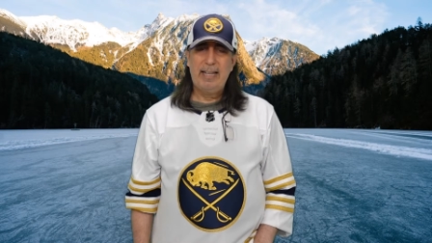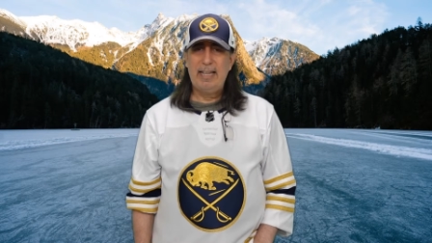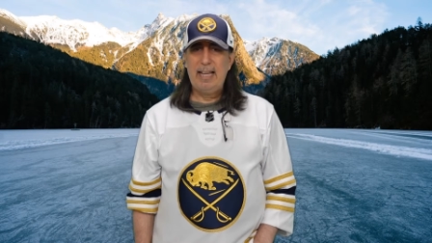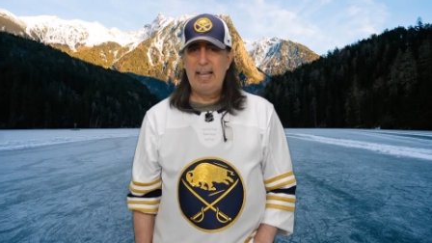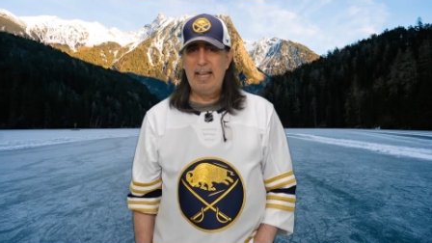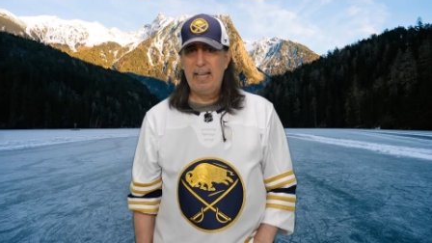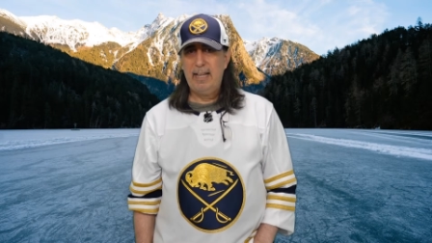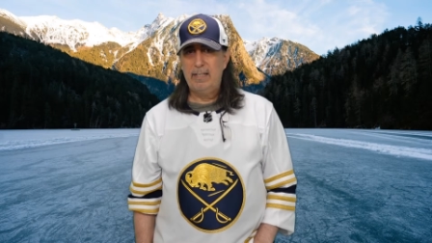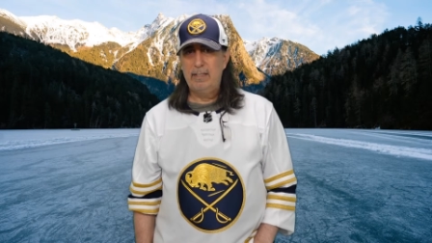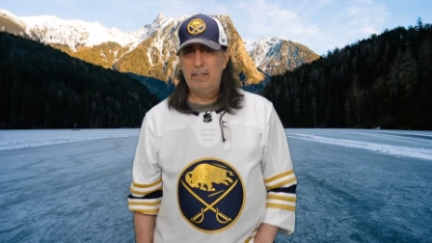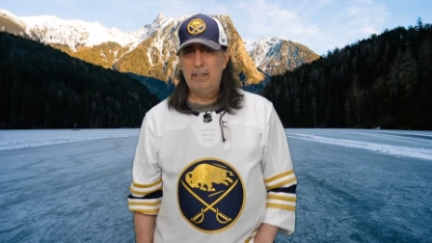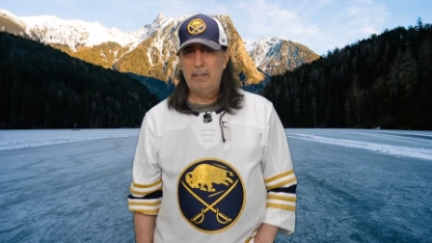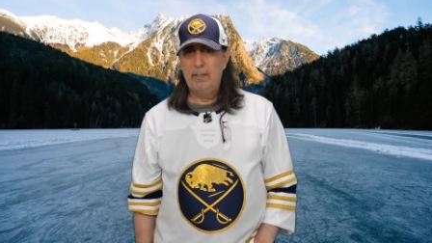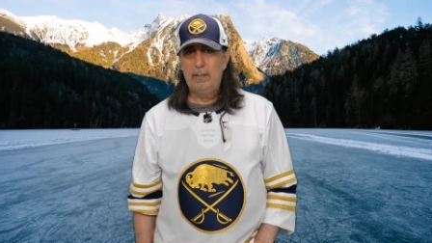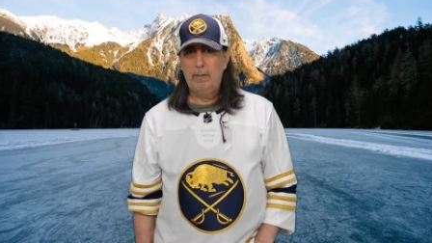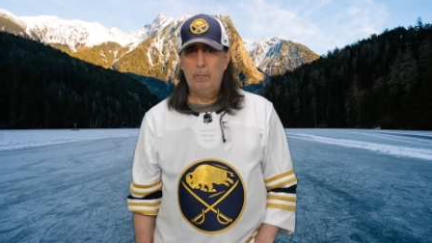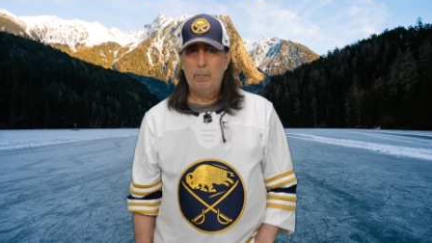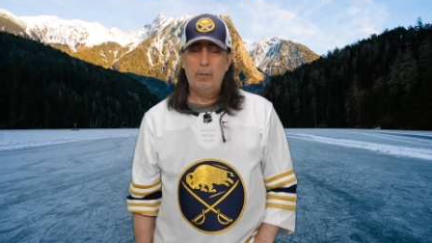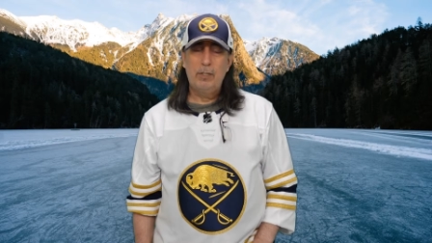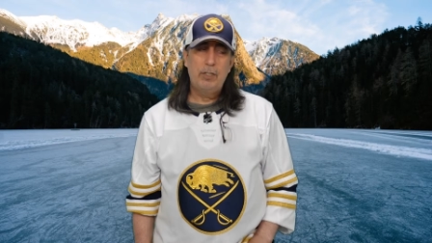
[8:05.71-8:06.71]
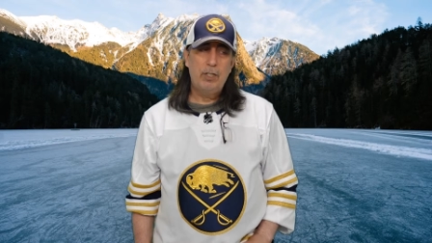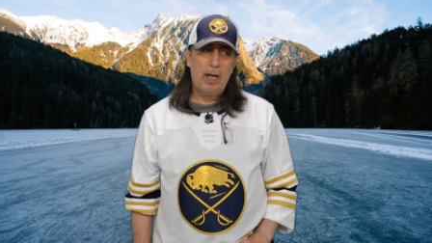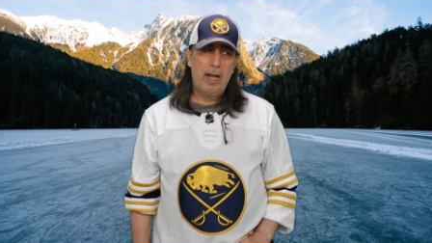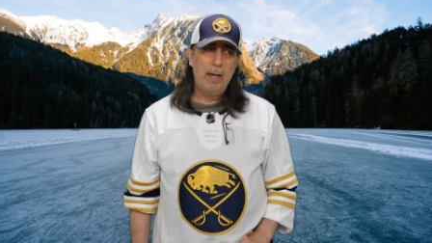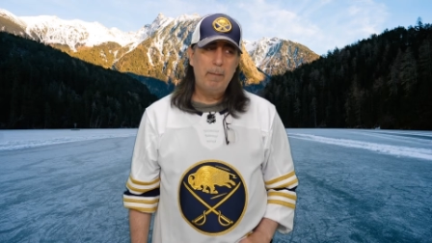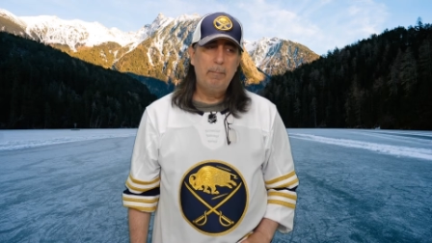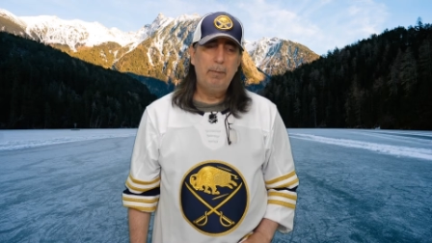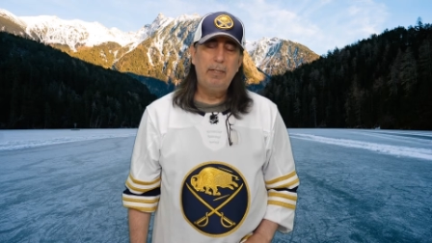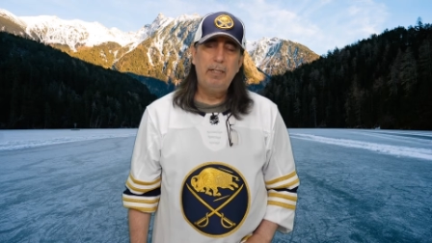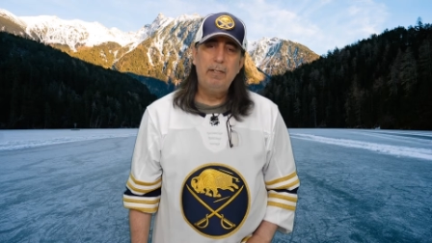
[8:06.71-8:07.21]
can't. Which
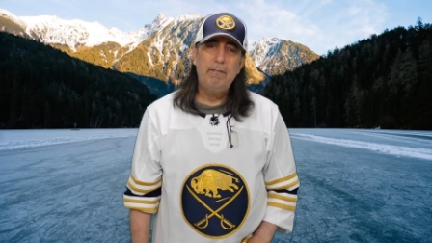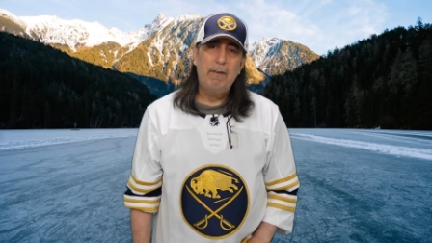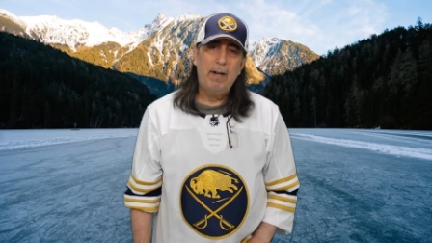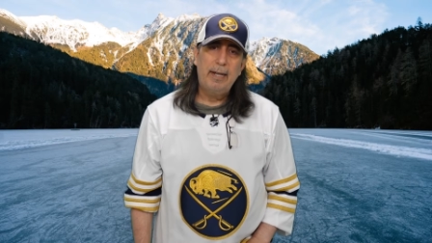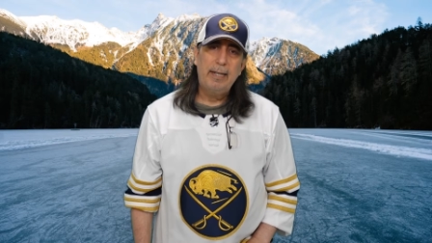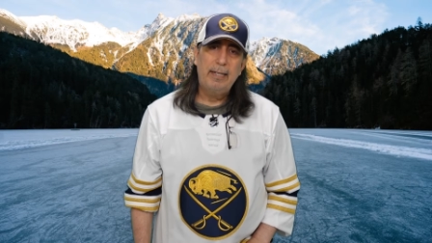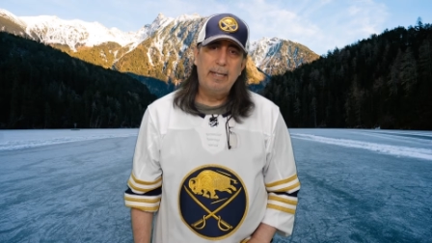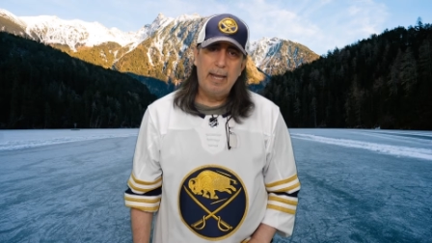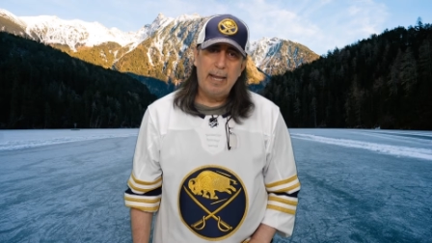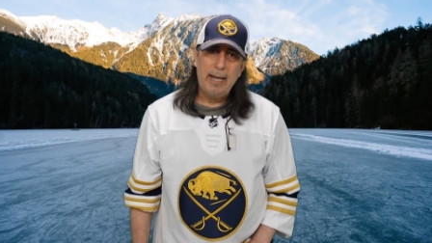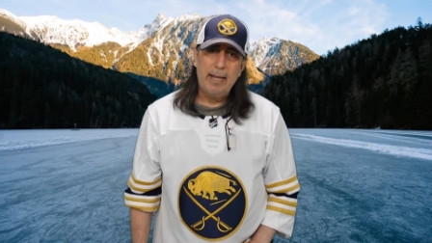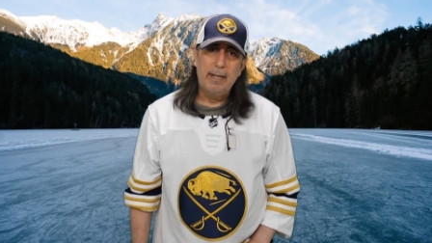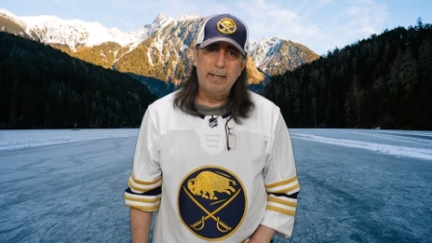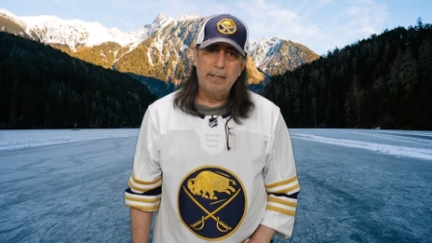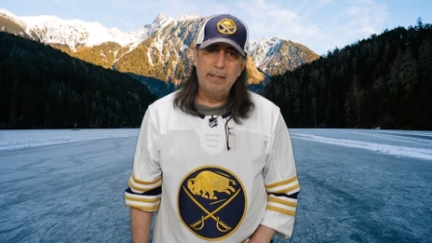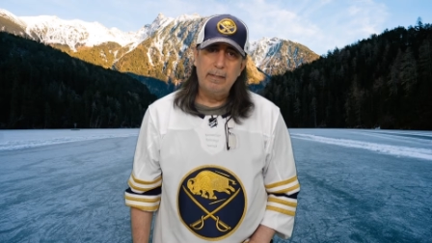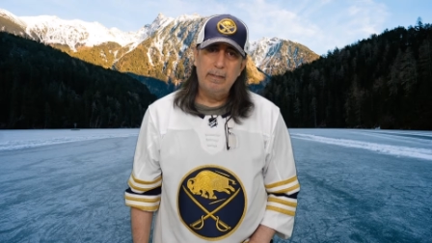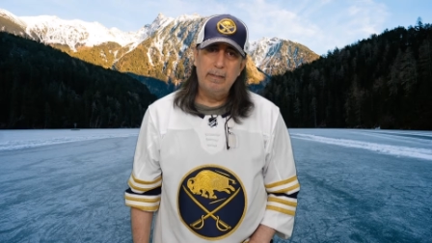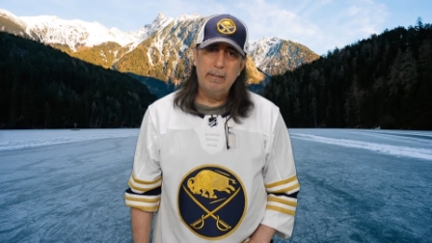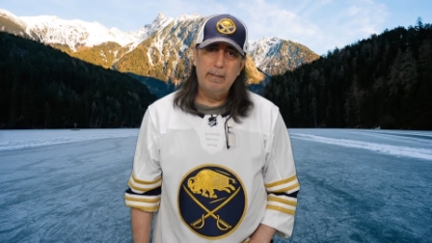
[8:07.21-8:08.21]
I believe I can.